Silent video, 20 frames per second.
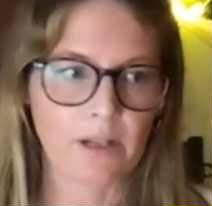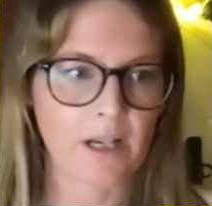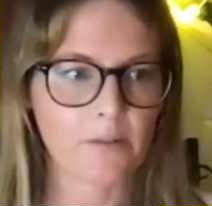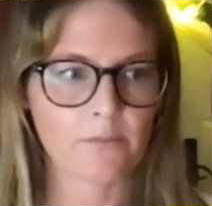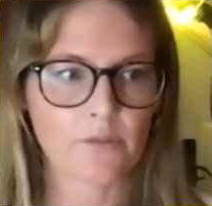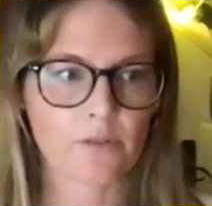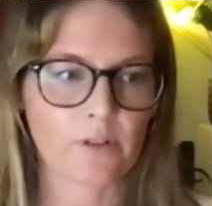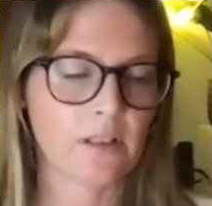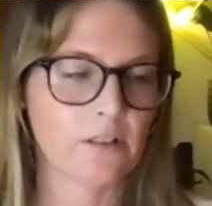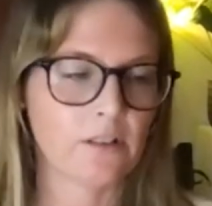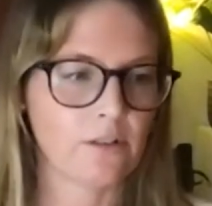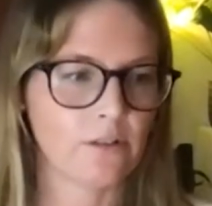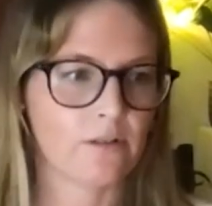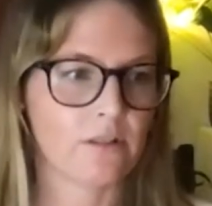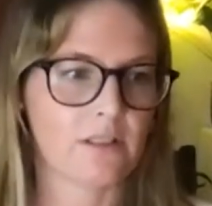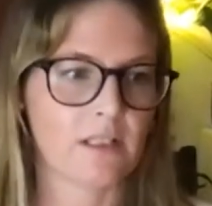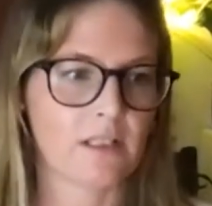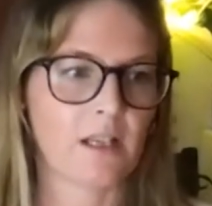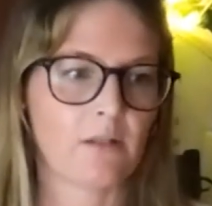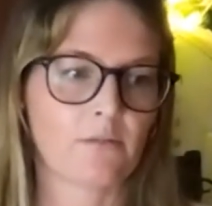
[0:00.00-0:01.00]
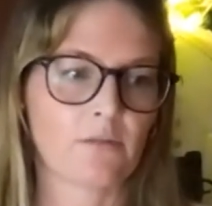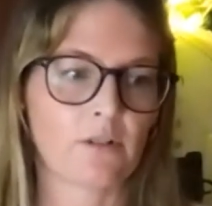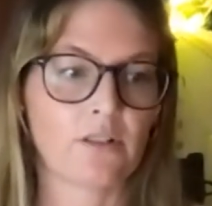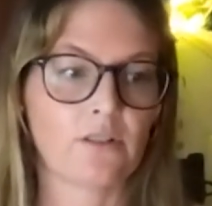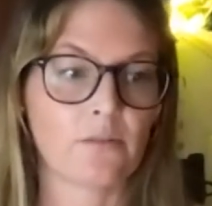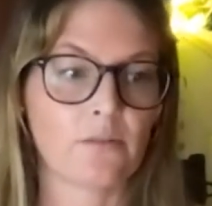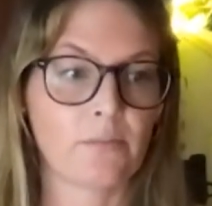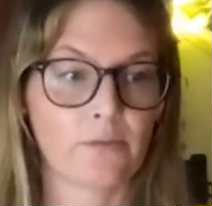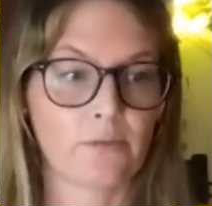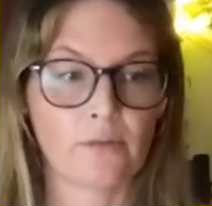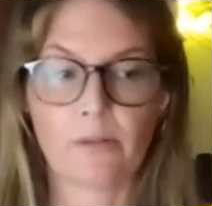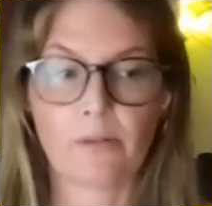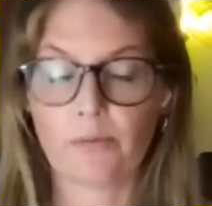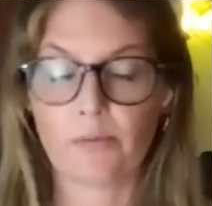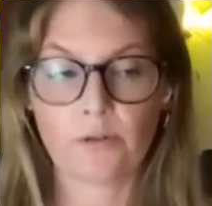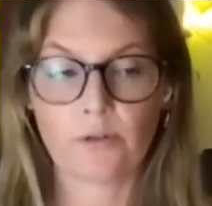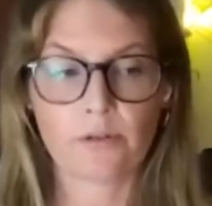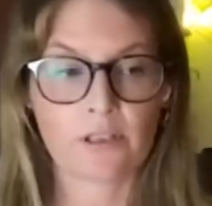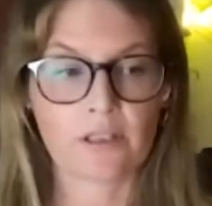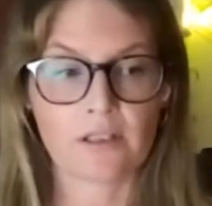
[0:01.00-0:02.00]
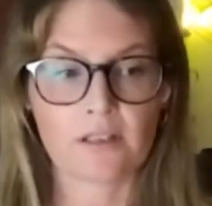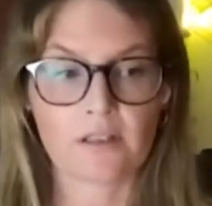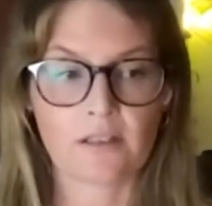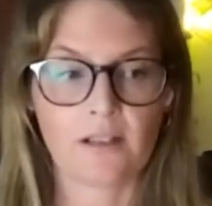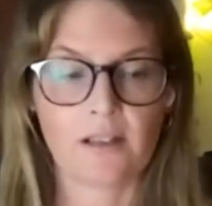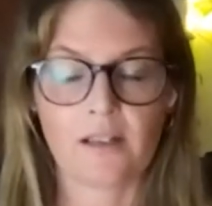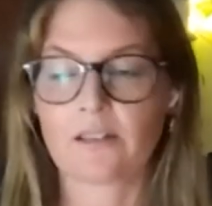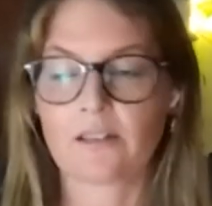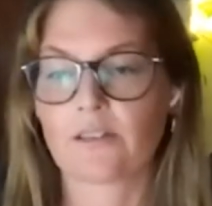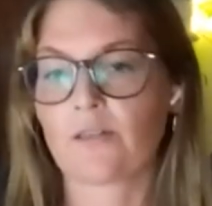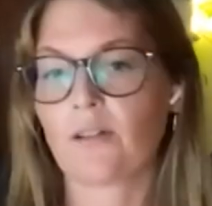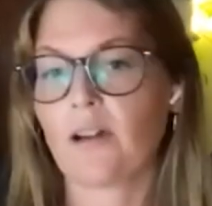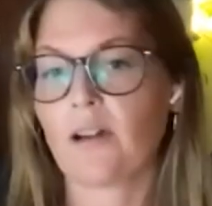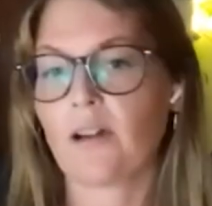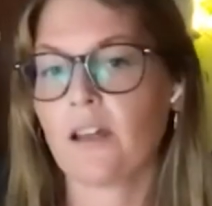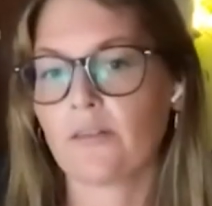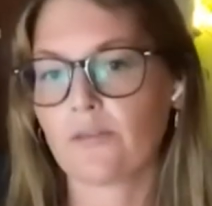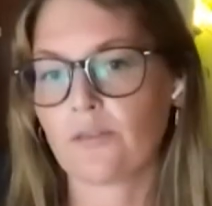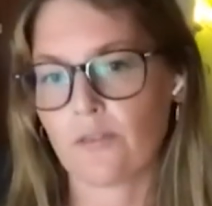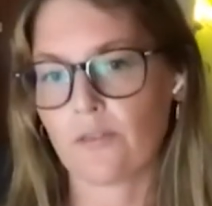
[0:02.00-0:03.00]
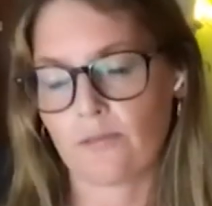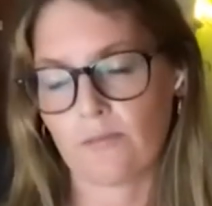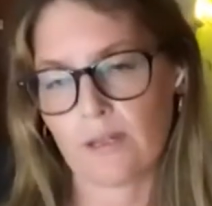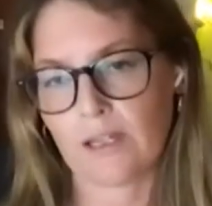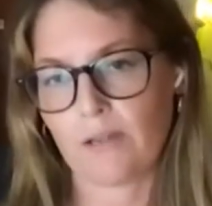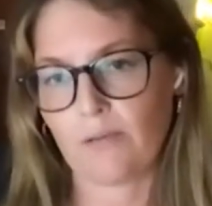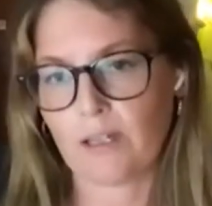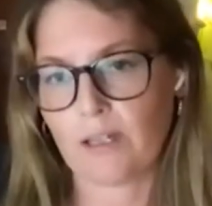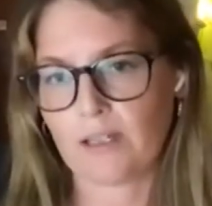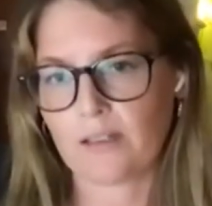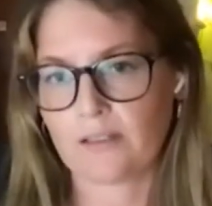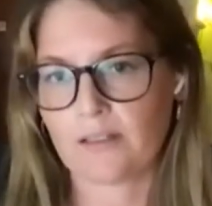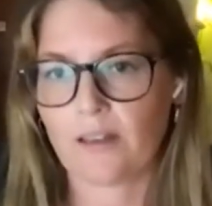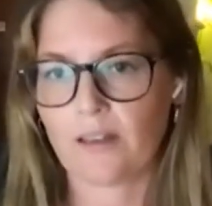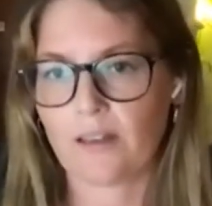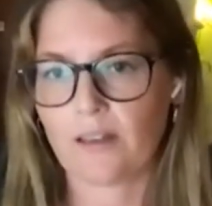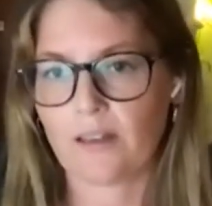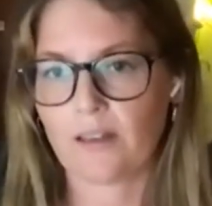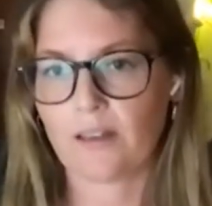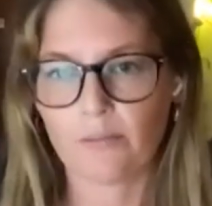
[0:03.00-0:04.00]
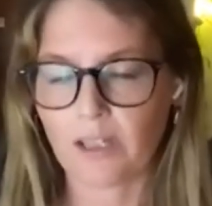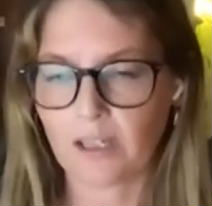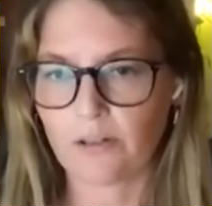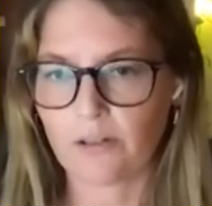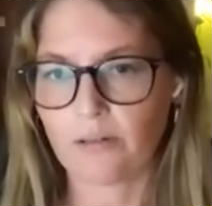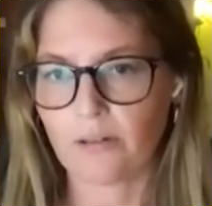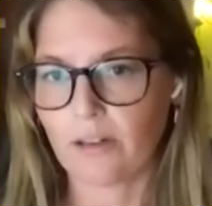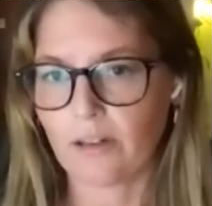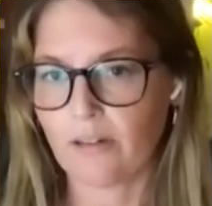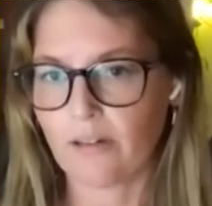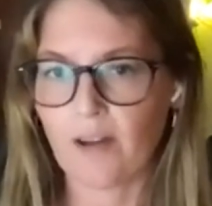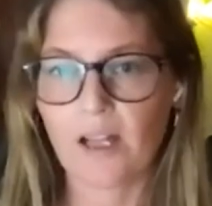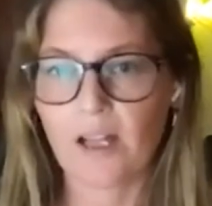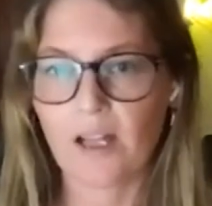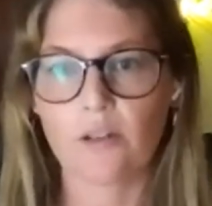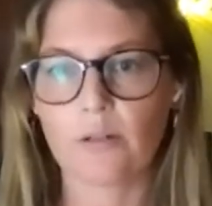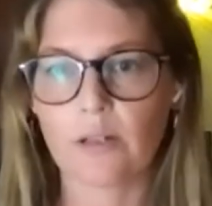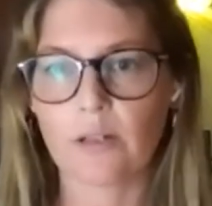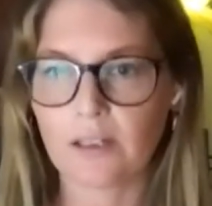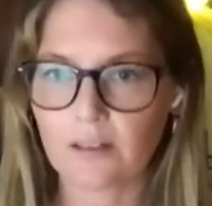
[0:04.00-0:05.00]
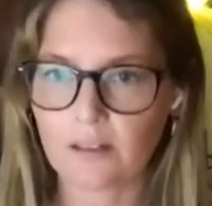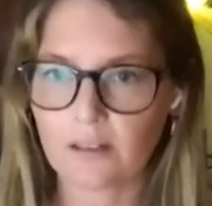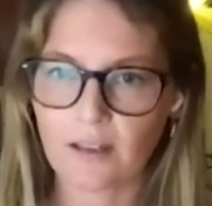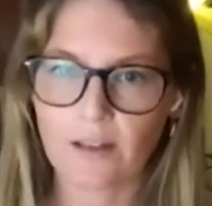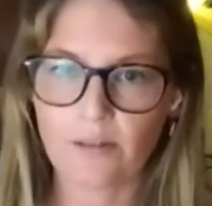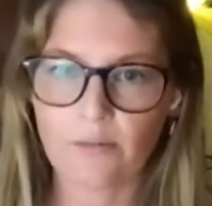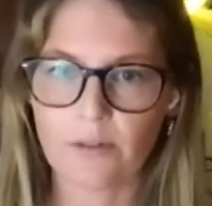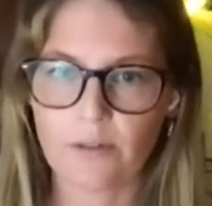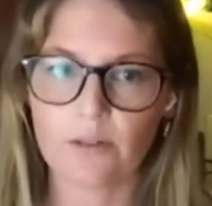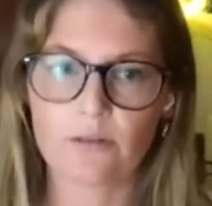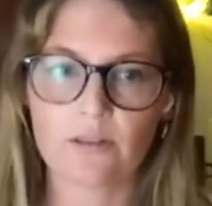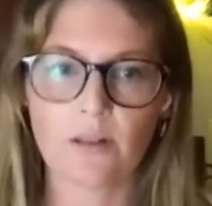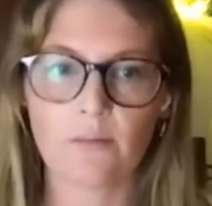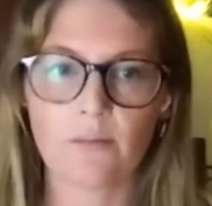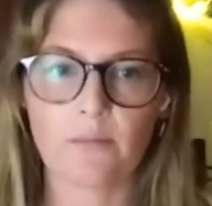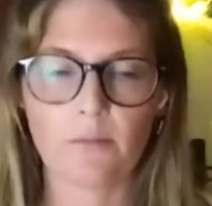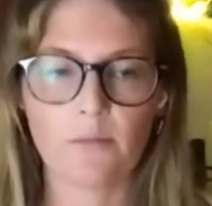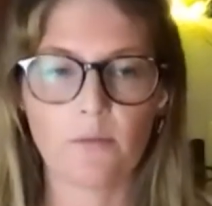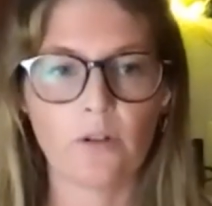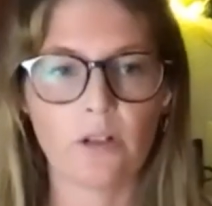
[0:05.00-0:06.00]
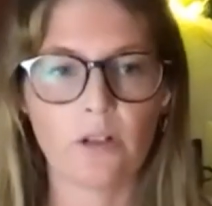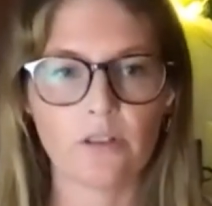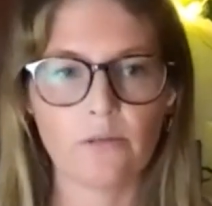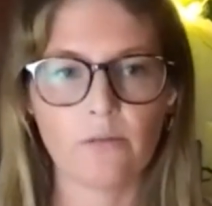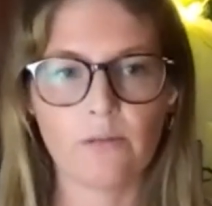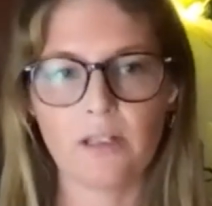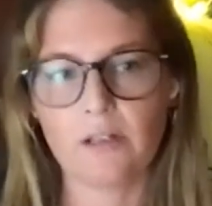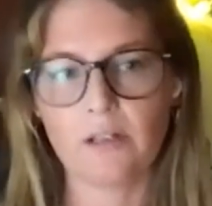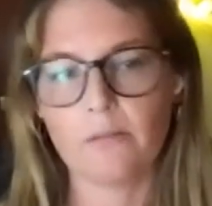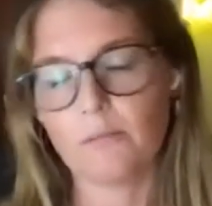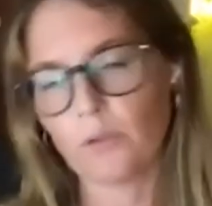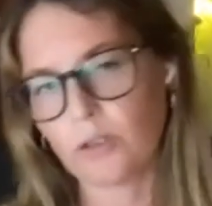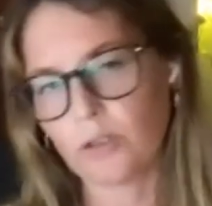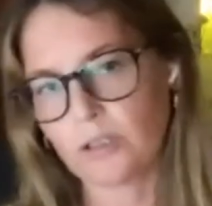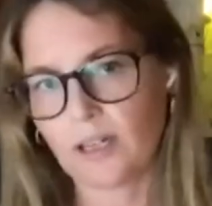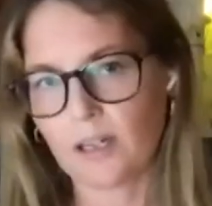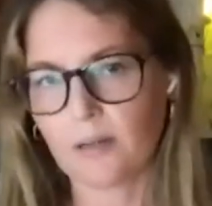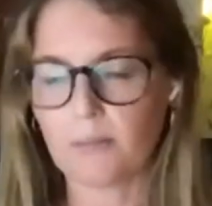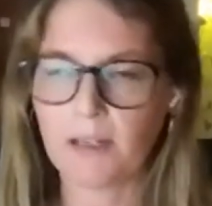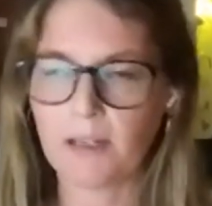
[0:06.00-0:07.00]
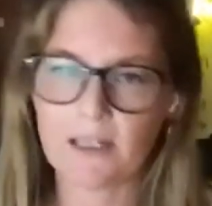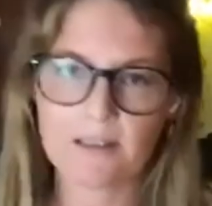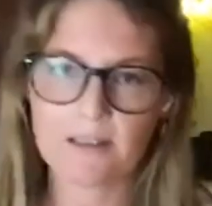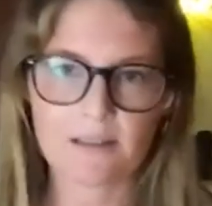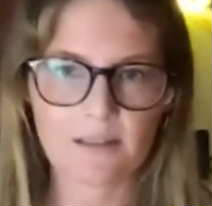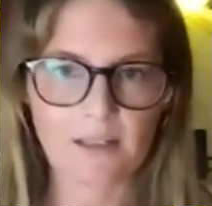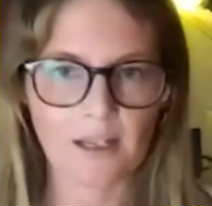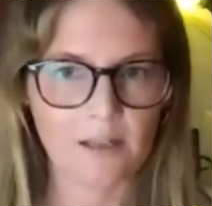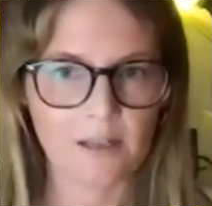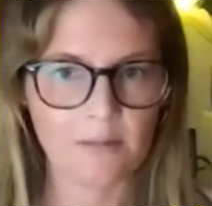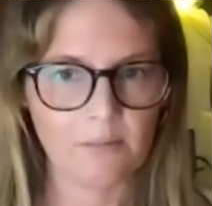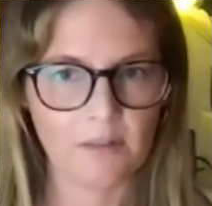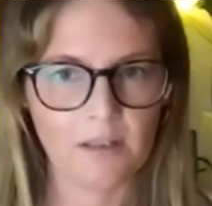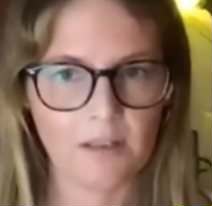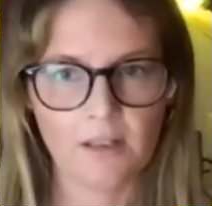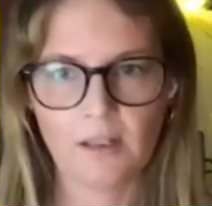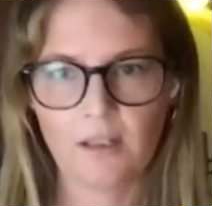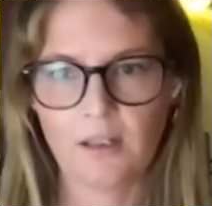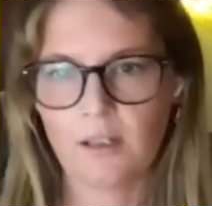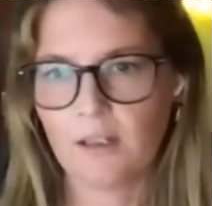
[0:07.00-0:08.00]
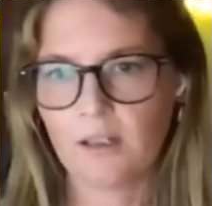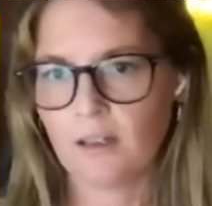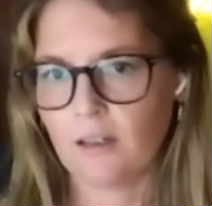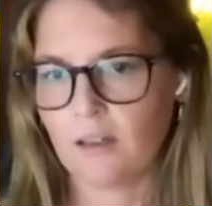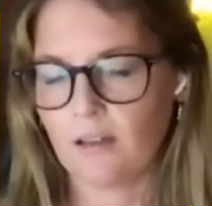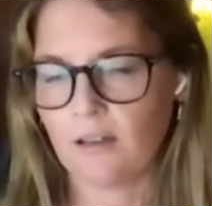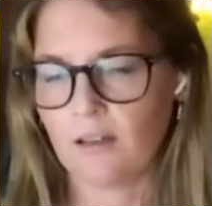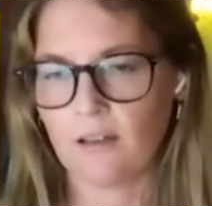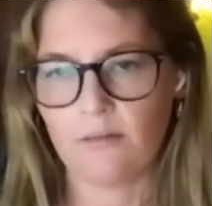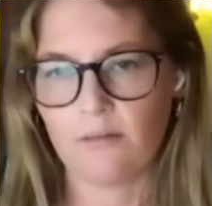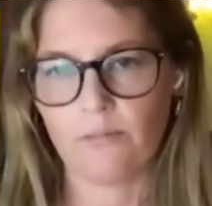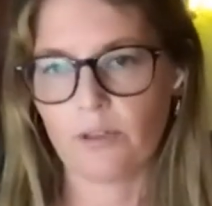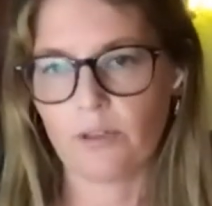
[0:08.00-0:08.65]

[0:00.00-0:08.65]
what I'm trying to do is like, I'm trying to approach it and say, let's try it for 3 weeks and then we can evaluate. Can we do something more? Do we need more time, less time?